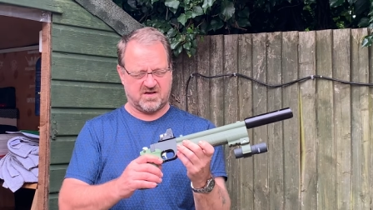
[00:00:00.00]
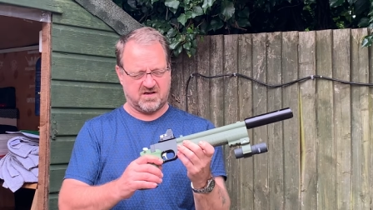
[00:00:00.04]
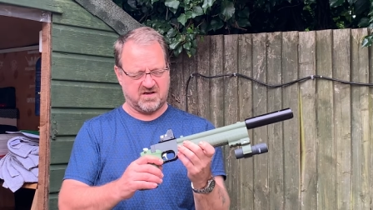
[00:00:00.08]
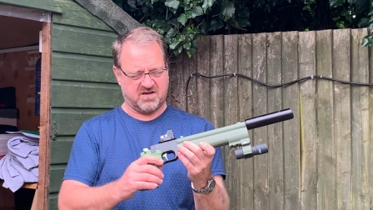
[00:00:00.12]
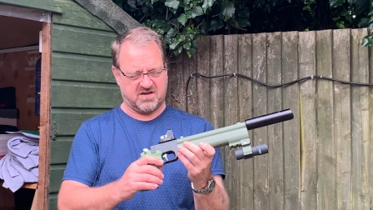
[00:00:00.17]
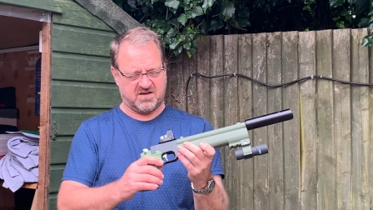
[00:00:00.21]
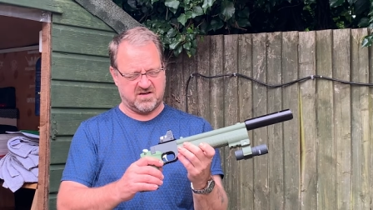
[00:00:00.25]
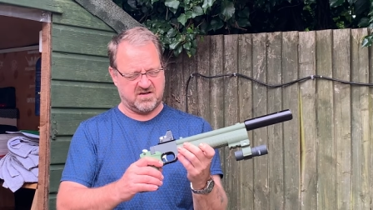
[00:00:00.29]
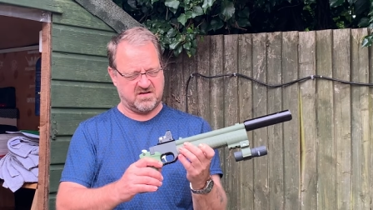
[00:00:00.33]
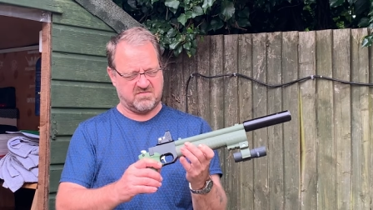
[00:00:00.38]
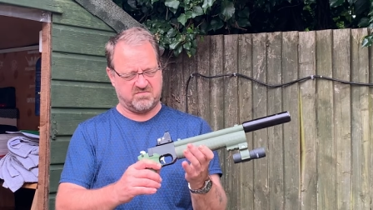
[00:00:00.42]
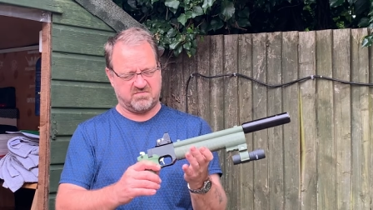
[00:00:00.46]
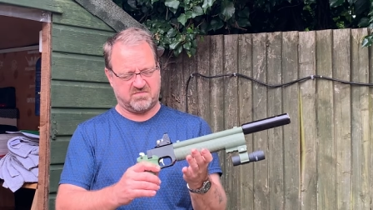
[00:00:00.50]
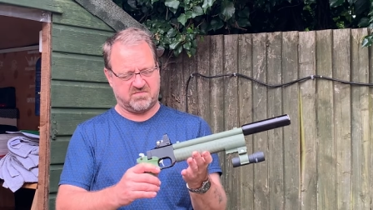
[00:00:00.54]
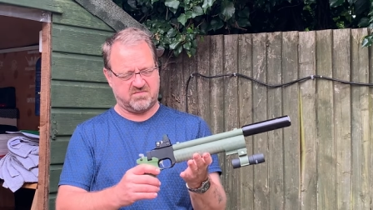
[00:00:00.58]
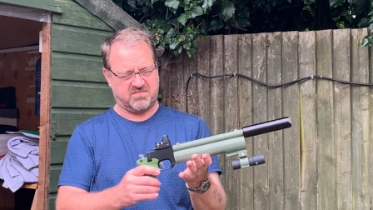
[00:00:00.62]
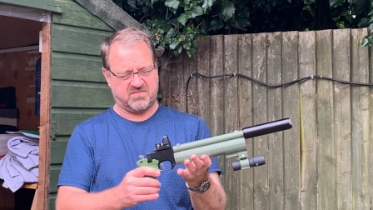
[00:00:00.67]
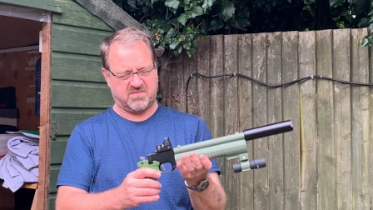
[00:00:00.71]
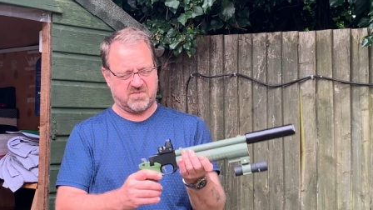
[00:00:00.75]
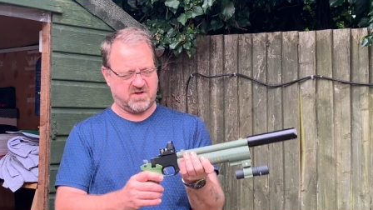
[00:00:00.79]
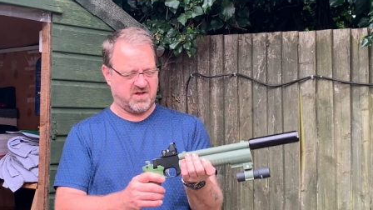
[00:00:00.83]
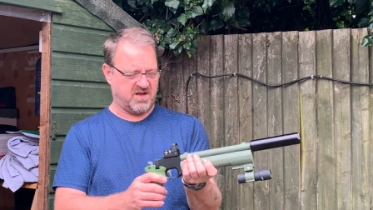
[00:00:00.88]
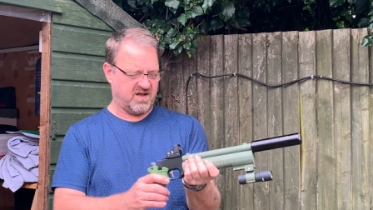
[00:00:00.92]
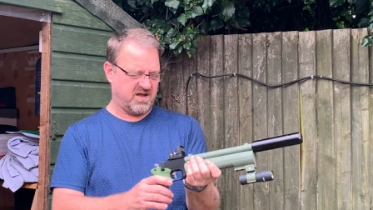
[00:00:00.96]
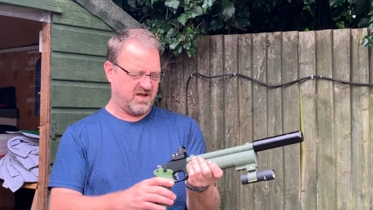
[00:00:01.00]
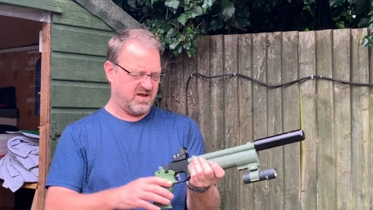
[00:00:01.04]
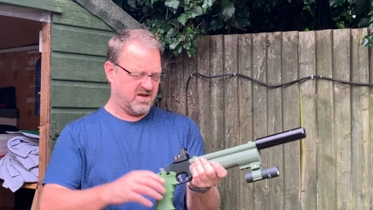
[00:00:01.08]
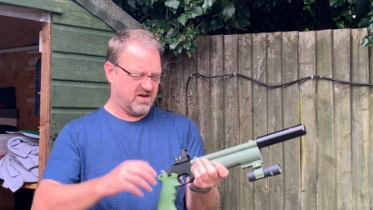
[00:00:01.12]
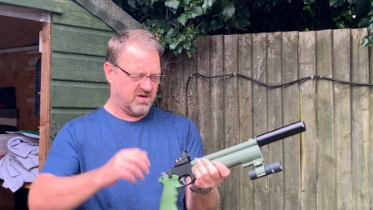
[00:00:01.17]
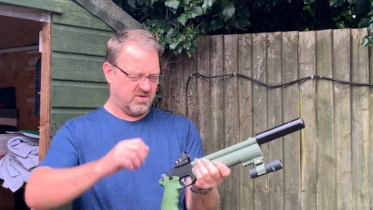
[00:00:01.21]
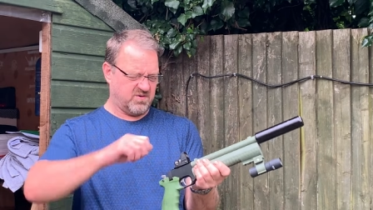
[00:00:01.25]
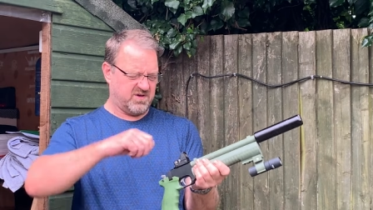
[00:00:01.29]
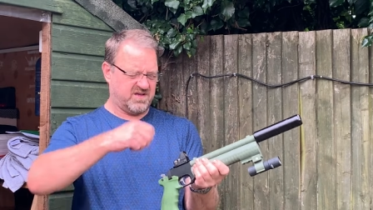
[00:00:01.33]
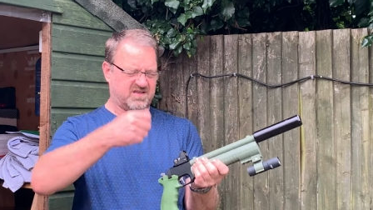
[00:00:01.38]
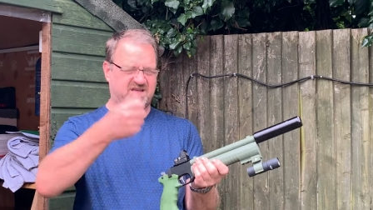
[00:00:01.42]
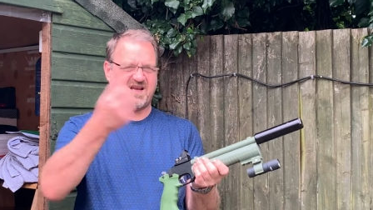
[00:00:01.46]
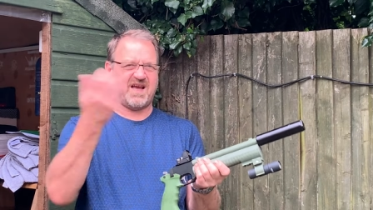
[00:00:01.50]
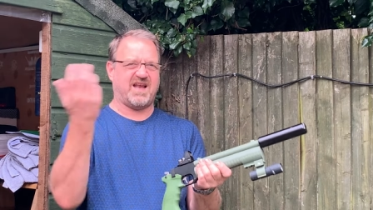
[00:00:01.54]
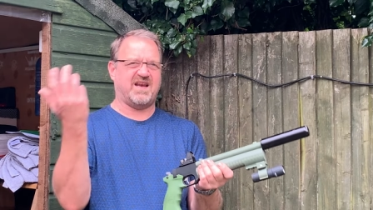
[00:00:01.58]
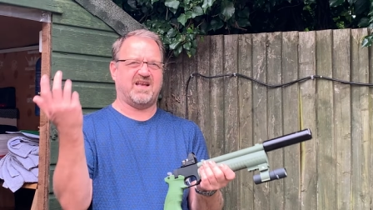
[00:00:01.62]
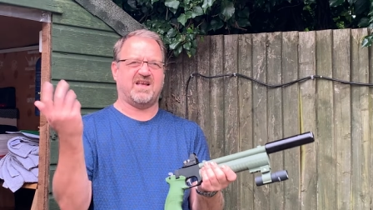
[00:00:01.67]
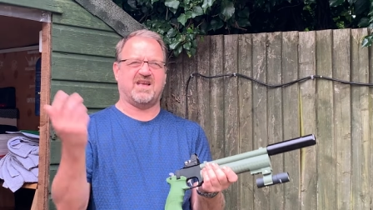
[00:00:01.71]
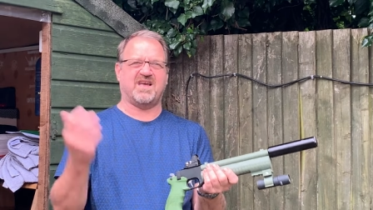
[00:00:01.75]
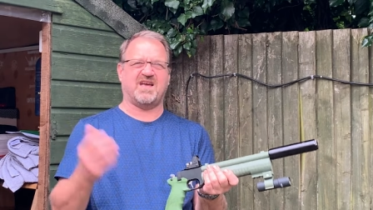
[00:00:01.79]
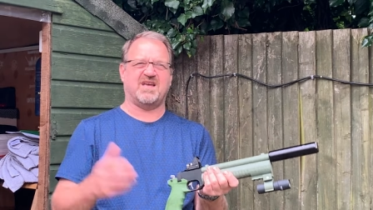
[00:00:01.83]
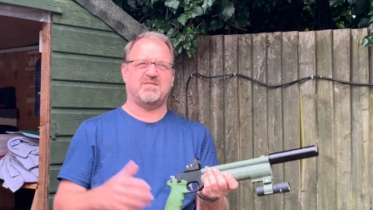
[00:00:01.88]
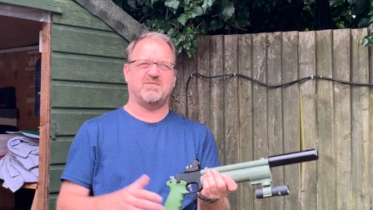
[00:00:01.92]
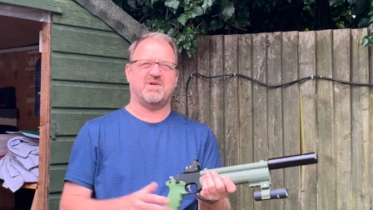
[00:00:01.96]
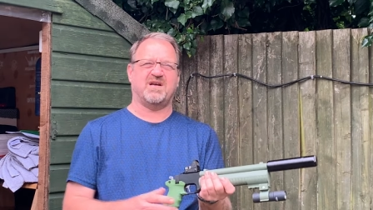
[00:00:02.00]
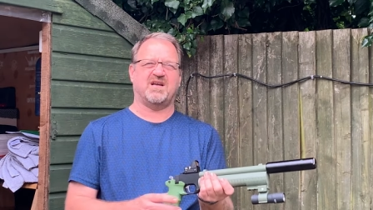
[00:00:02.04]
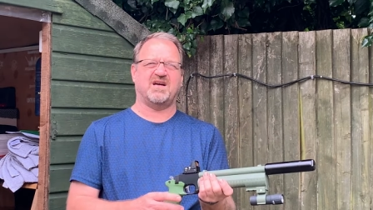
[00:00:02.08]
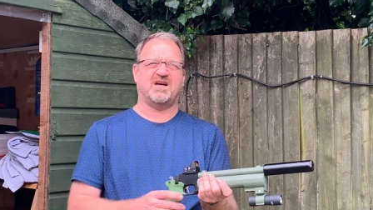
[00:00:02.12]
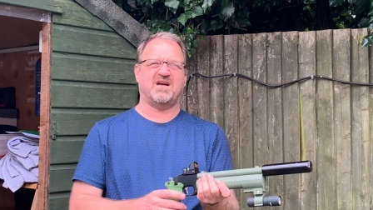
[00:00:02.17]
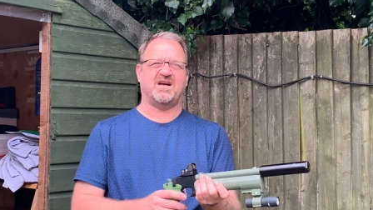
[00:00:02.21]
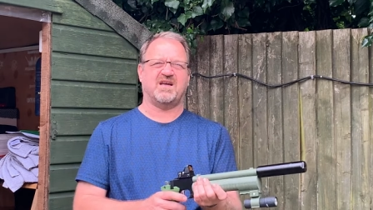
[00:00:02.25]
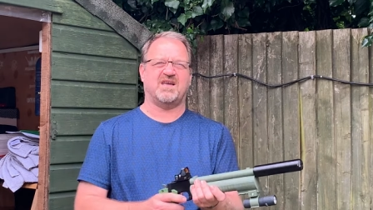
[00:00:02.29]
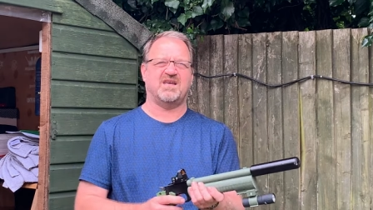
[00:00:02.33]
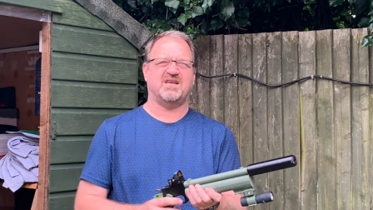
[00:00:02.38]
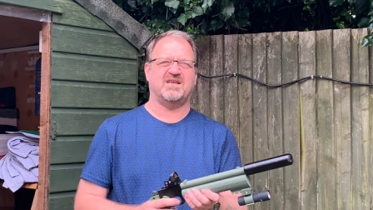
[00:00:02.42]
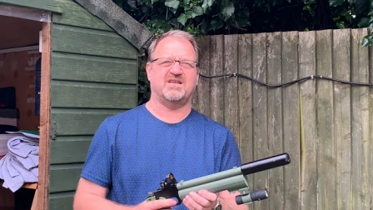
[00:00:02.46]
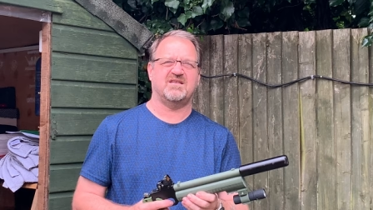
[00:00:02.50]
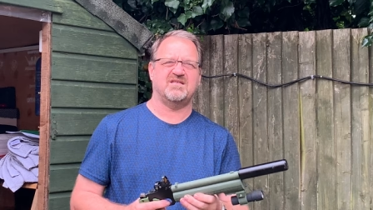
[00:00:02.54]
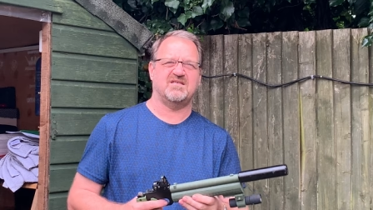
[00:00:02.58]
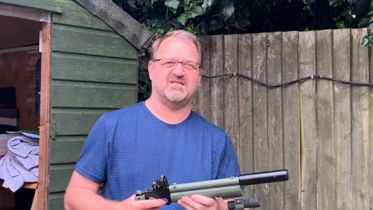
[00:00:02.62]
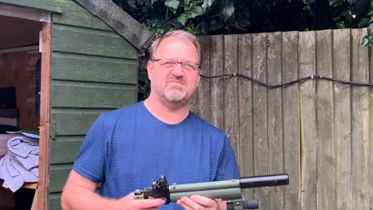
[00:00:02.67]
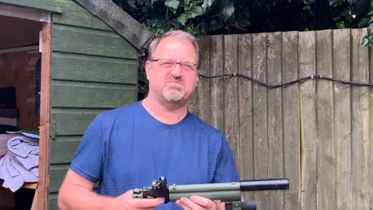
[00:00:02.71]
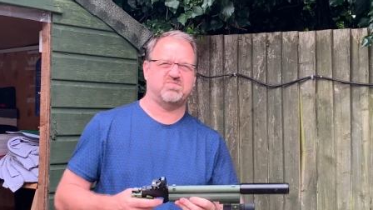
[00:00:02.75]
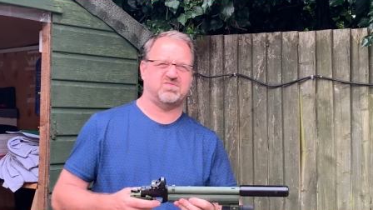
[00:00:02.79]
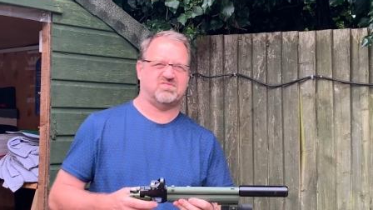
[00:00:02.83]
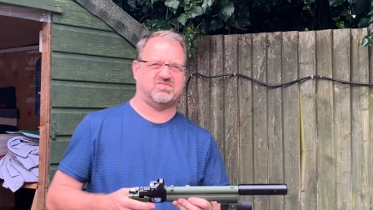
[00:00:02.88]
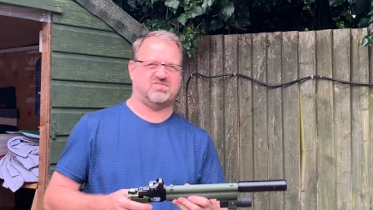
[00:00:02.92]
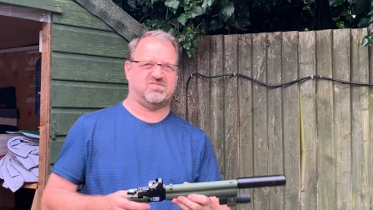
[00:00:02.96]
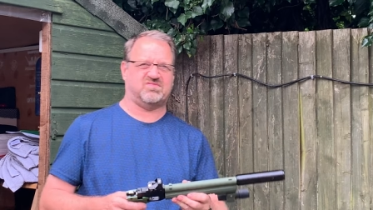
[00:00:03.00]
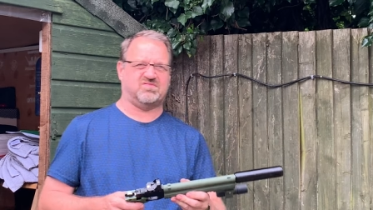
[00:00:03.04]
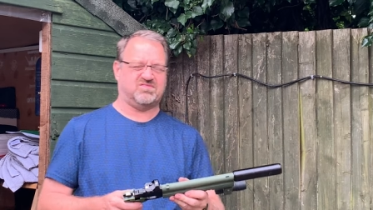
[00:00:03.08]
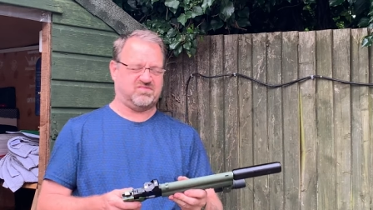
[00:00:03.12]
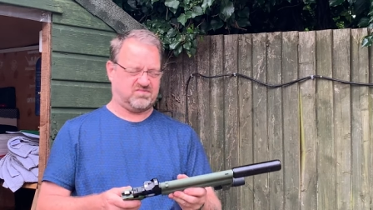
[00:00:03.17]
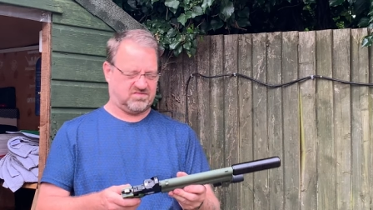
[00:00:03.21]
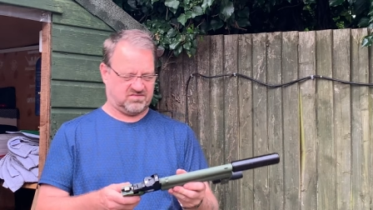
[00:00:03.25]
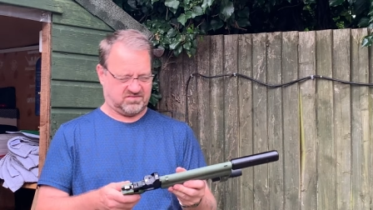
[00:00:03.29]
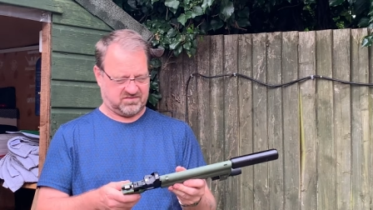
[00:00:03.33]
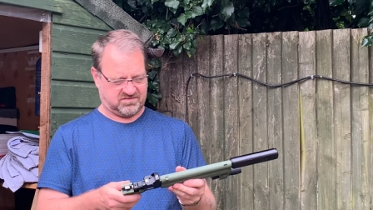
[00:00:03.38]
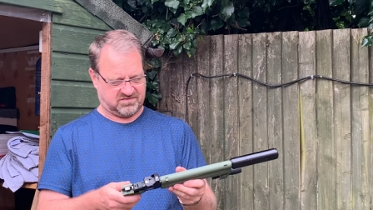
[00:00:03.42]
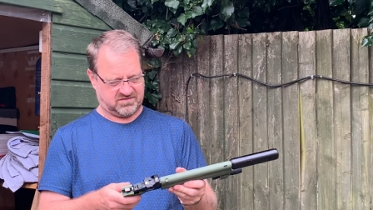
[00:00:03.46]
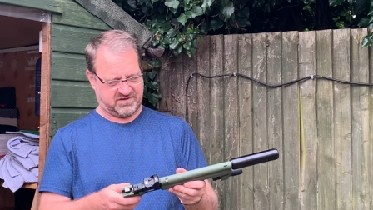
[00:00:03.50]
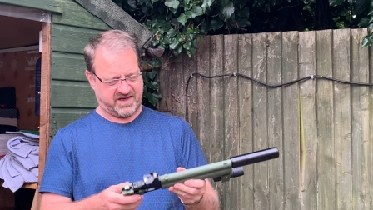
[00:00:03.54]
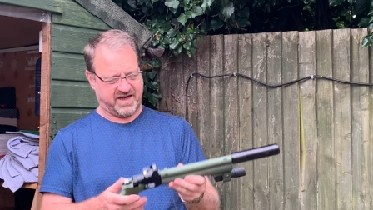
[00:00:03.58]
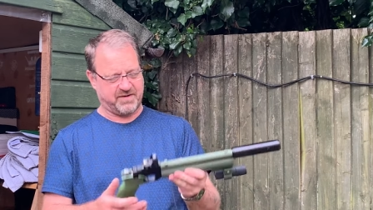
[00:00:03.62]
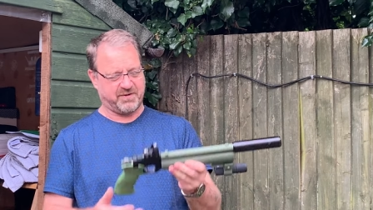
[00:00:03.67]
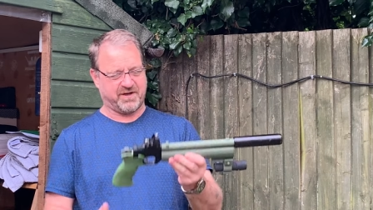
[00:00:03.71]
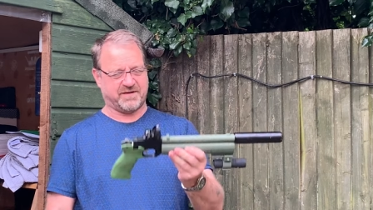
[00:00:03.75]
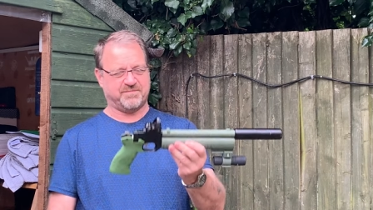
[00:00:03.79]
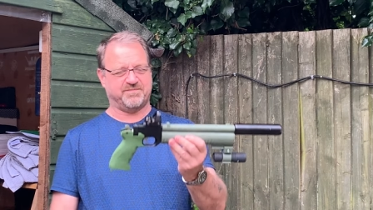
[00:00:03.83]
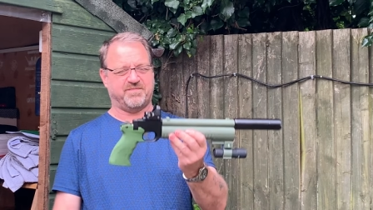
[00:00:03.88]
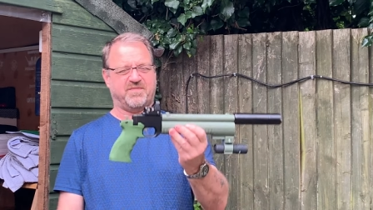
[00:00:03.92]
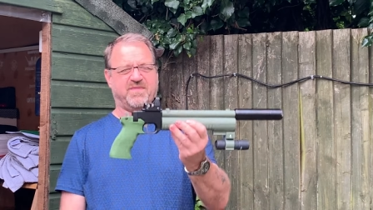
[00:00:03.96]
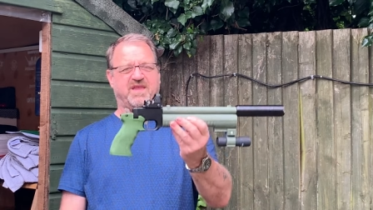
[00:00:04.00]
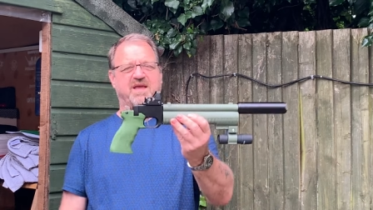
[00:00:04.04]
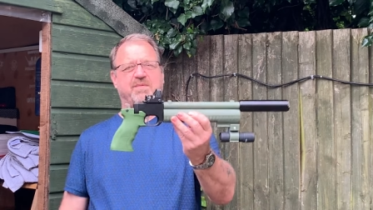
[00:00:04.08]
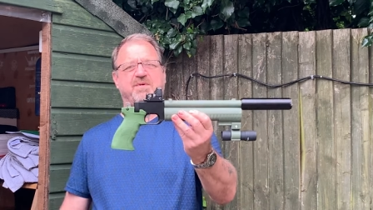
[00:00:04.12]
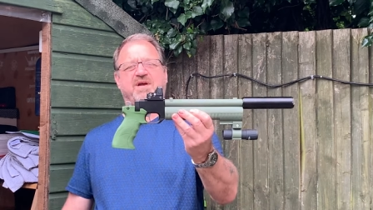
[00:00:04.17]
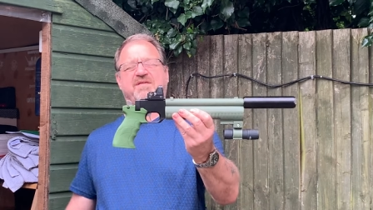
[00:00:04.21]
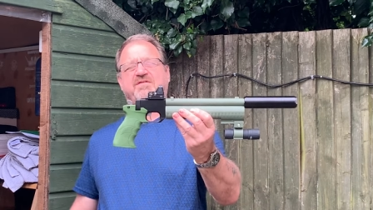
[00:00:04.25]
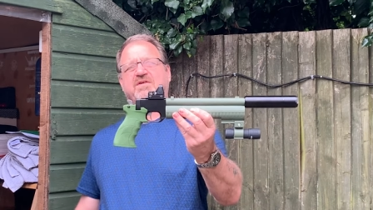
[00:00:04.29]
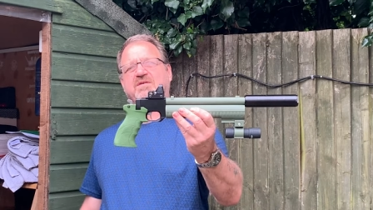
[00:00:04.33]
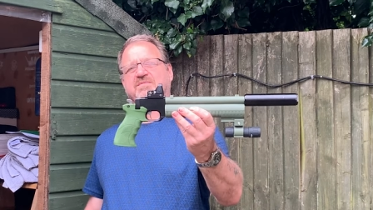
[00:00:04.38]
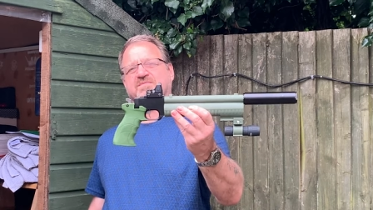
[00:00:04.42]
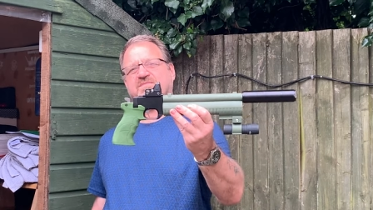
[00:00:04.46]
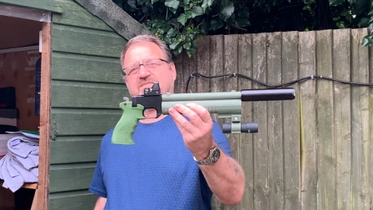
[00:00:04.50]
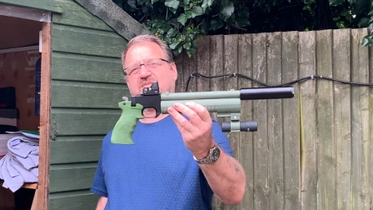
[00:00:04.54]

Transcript: Um, all this Allen key malarkey. Anyway, there we have it.